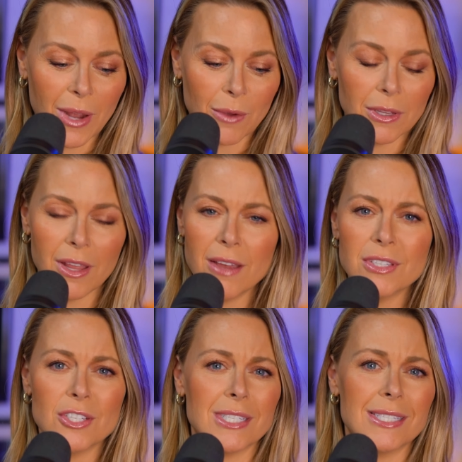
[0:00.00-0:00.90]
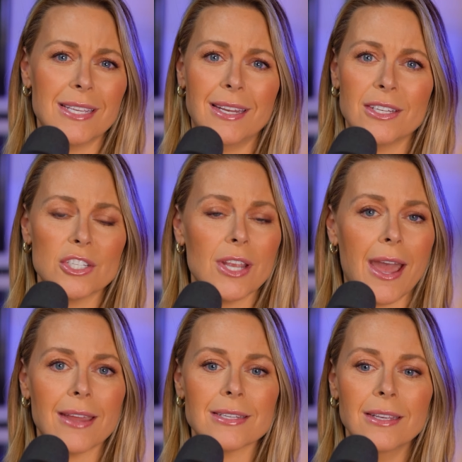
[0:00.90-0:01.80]
I would love to just sit and
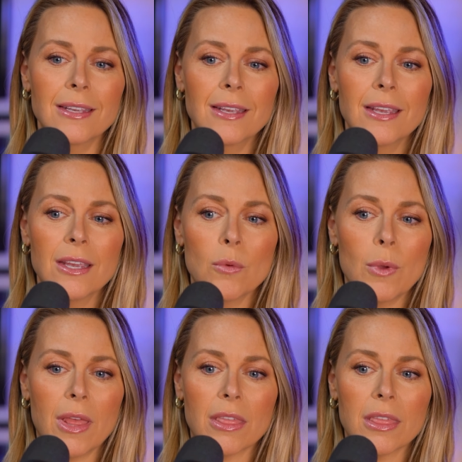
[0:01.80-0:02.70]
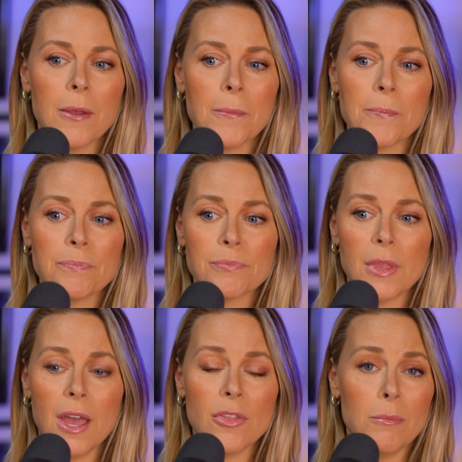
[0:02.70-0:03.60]
chat with
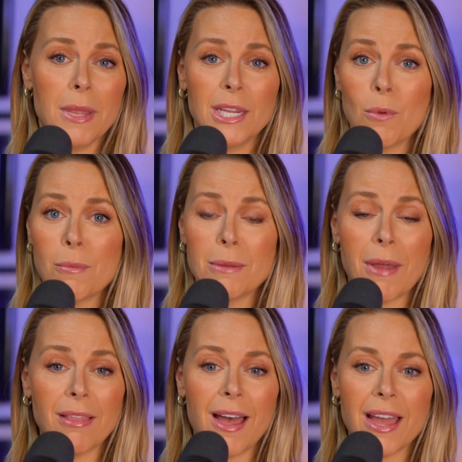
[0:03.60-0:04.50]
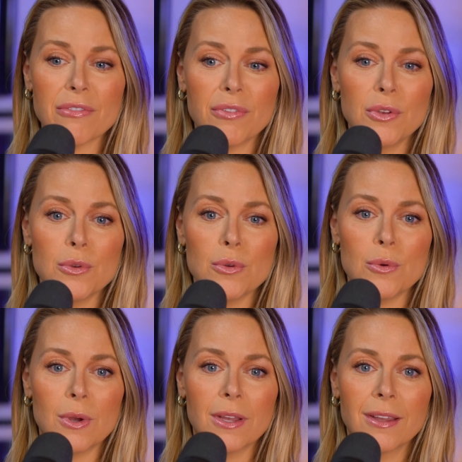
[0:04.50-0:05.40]
other men and women in my life
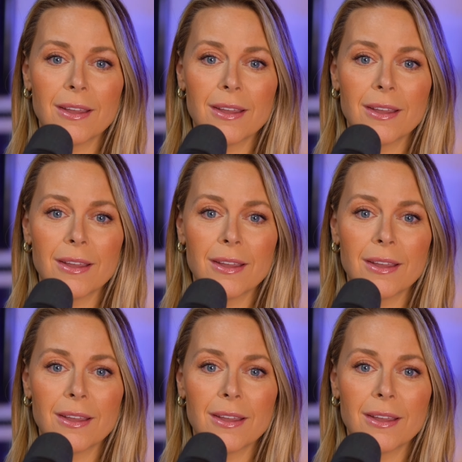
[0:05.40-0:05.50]
who